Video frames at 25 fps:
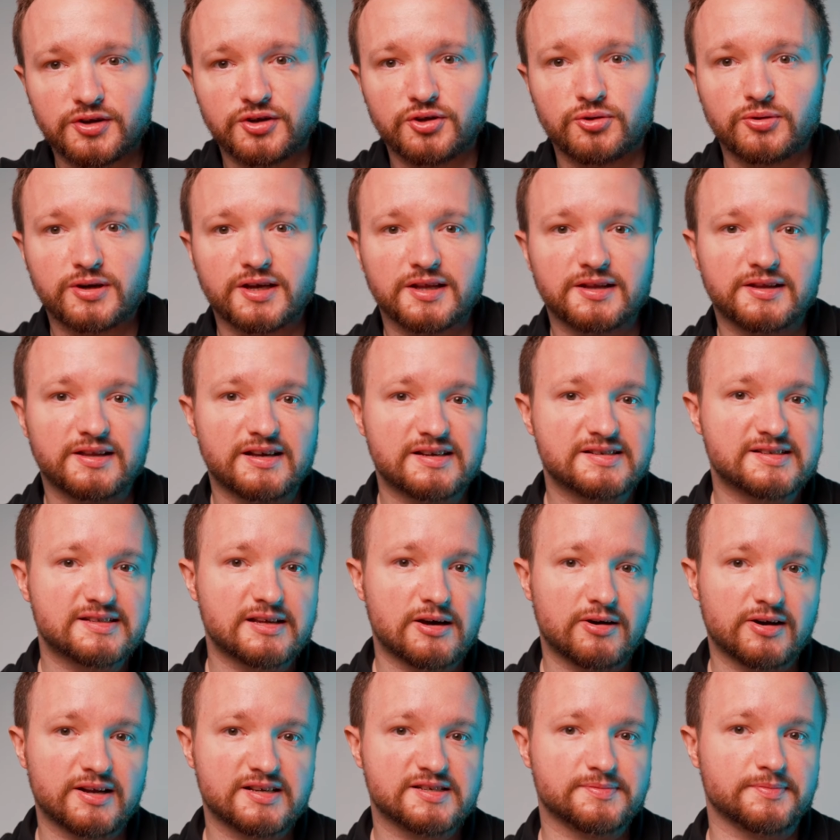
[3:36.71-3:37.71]
you can test
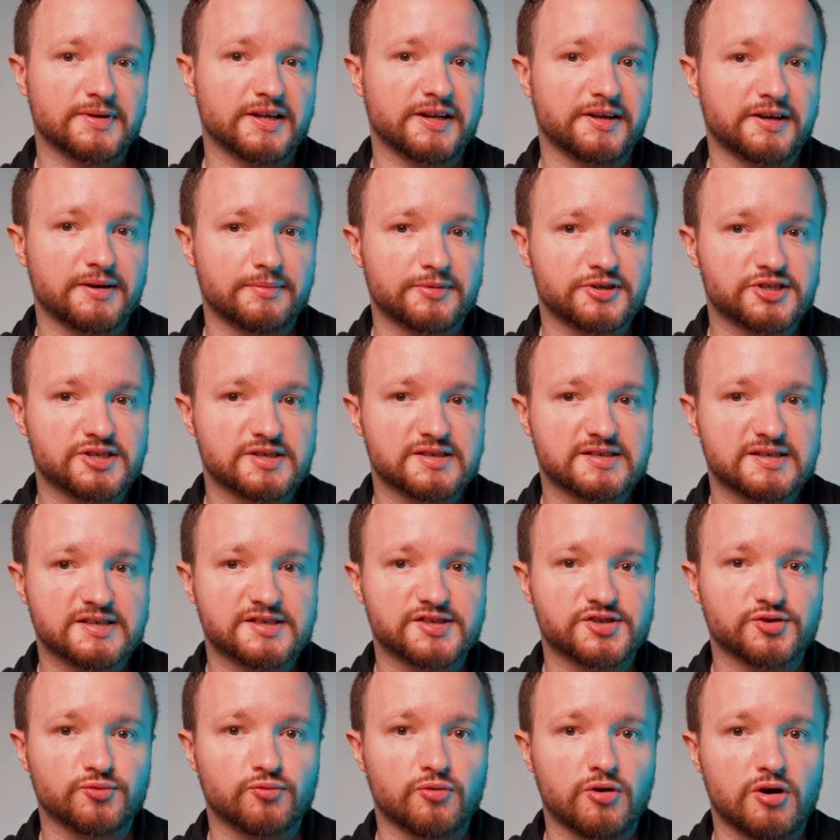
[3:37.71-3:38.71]
out as many images
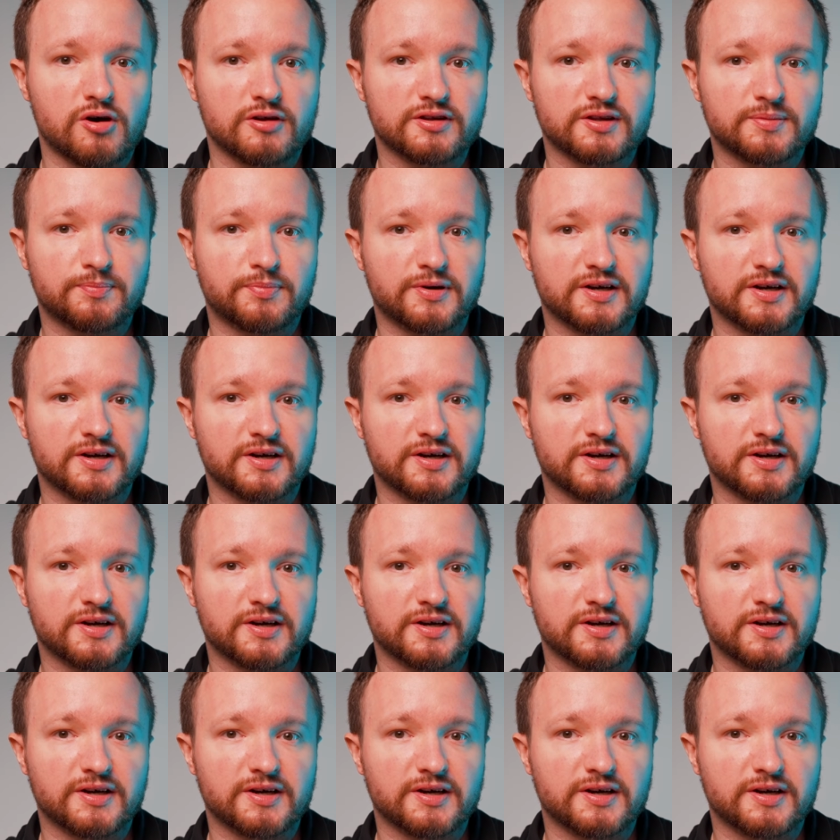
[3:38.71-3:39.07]
as you want,